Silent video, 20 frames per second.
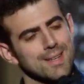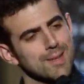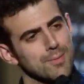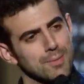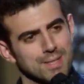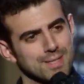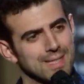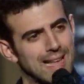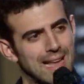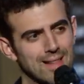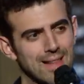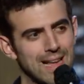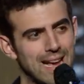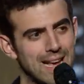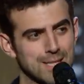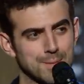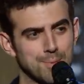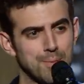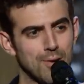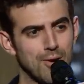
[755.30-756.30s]
Which that
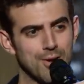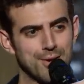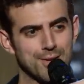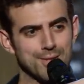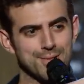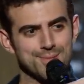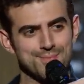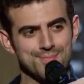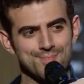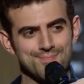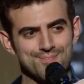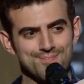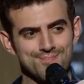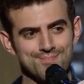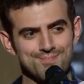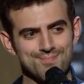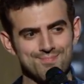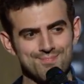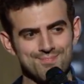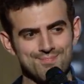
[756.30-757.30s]
last part,
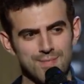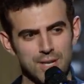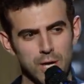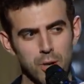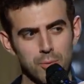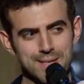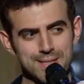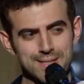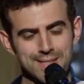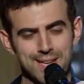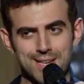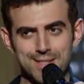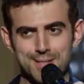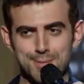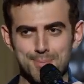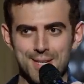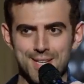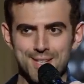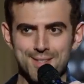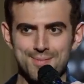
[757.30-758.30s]
it always
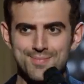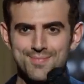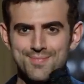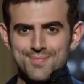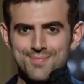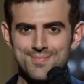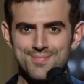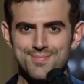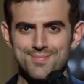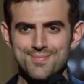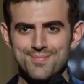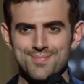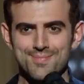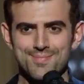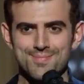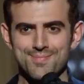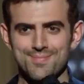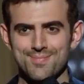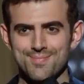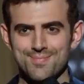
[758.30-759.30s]
gets me.
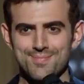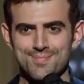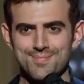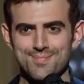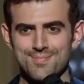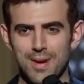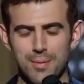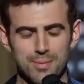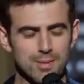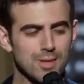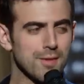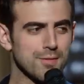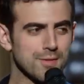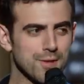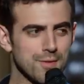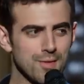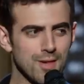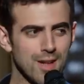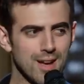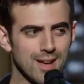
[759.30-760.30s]
I would love to
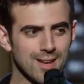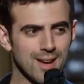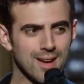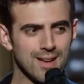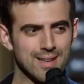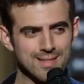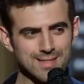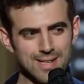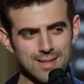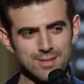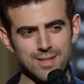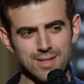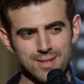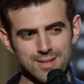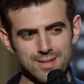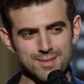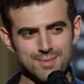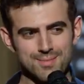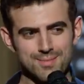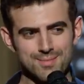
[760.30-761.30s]
fly a kite. It sounds like
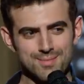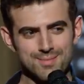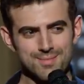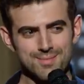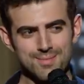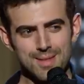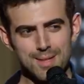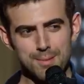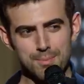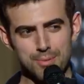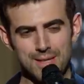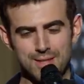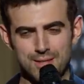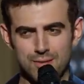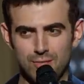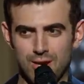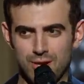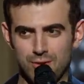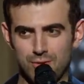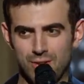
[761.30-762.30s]
a
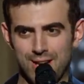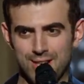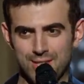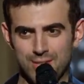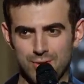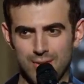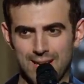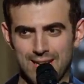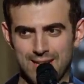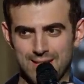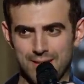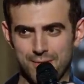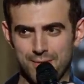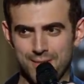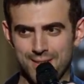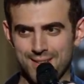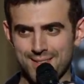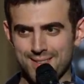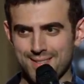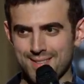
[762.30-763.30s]
pleasant recreational
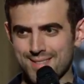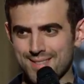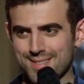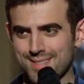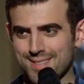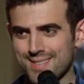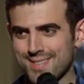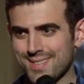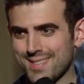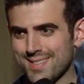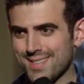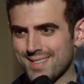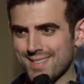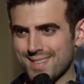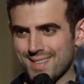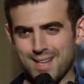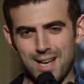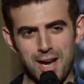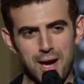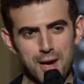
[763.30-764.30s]
activity.
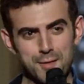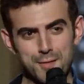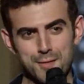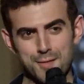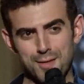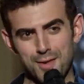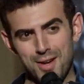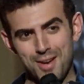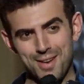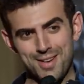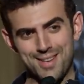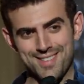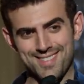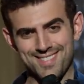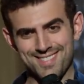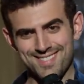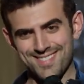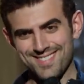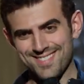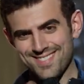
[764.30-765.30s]
Kite
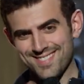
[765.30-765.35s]
flying.